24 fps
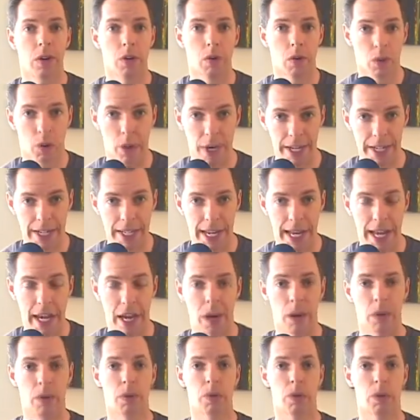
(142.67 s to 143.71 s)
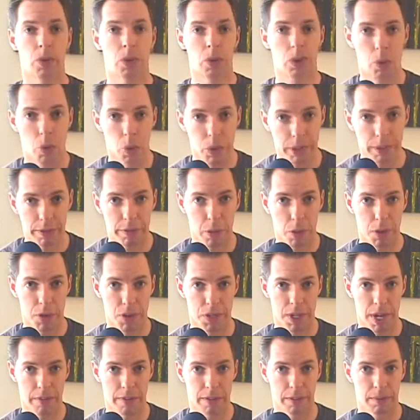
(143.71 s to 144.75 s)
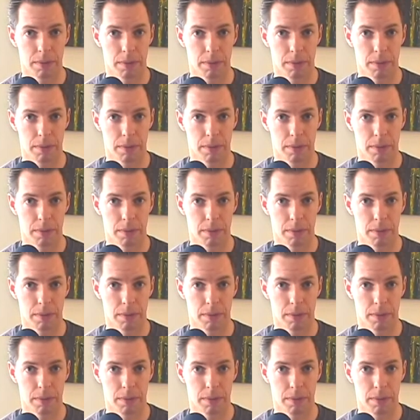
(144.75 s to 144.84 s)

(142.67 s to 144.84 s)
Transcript: right now, 24/7.